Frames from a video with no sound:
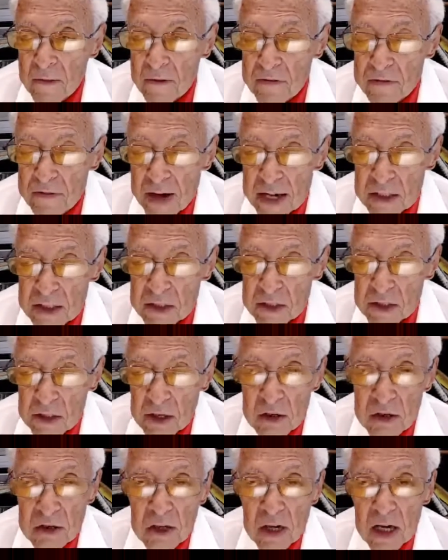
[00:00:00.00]
fats
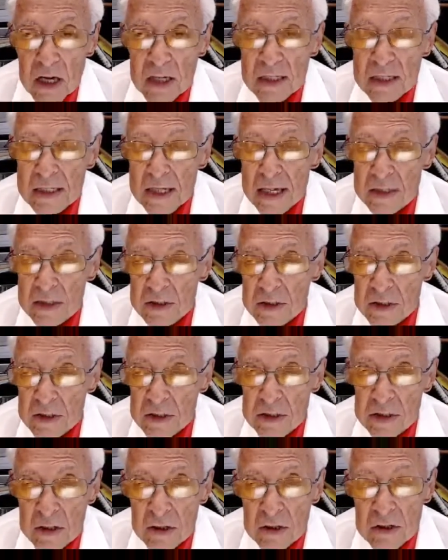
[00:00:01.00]
are not
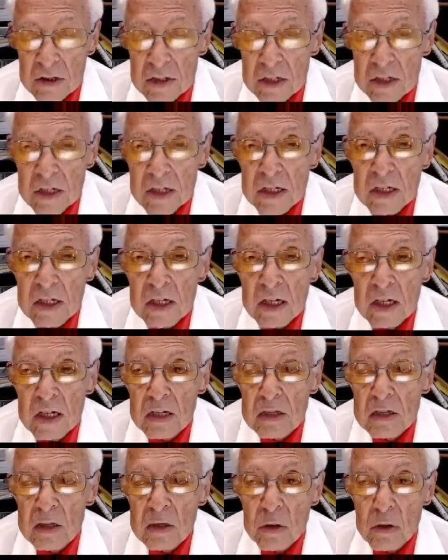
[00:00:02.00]
necessarily
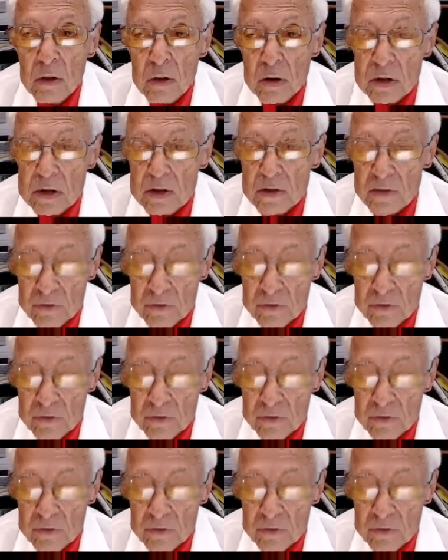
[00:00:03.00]
the cause